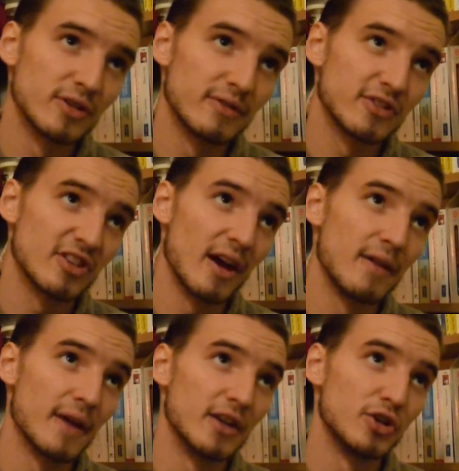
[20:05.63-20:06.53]
of say
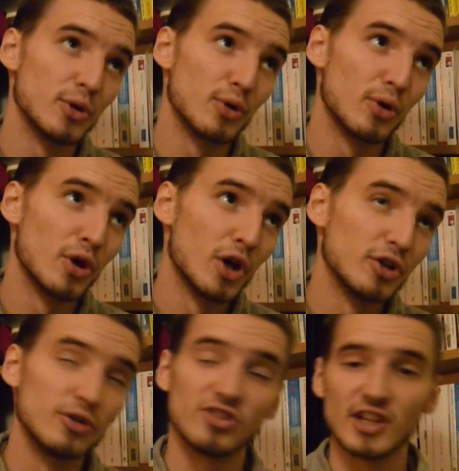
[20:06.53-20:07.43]
that
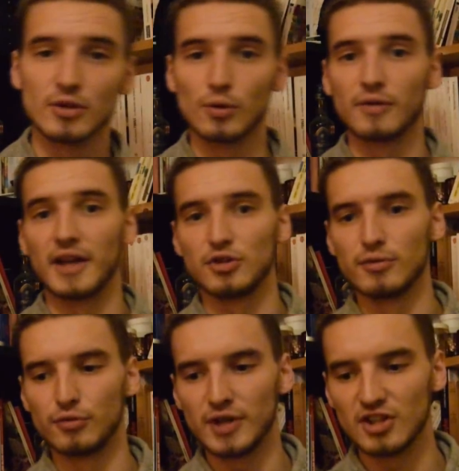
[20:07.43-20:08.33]
to signal that
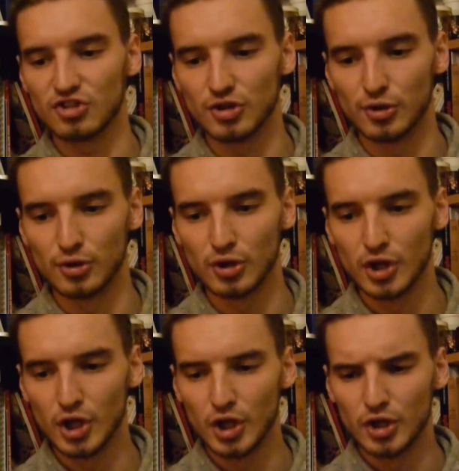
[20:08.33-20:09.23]
you've reached your
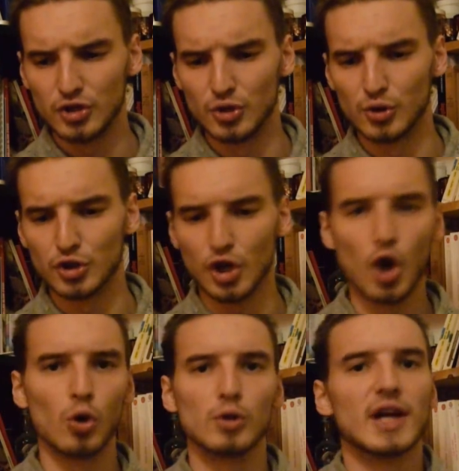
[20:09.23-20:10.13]

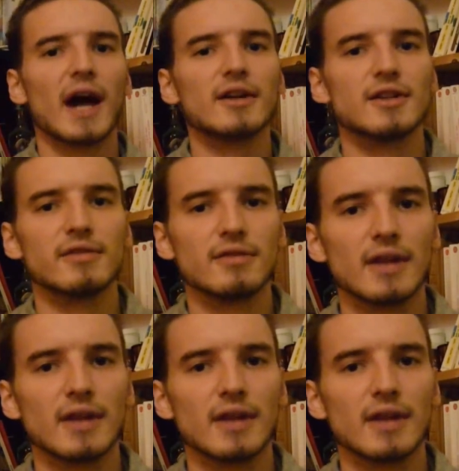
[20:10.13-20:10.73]
goal, kind of.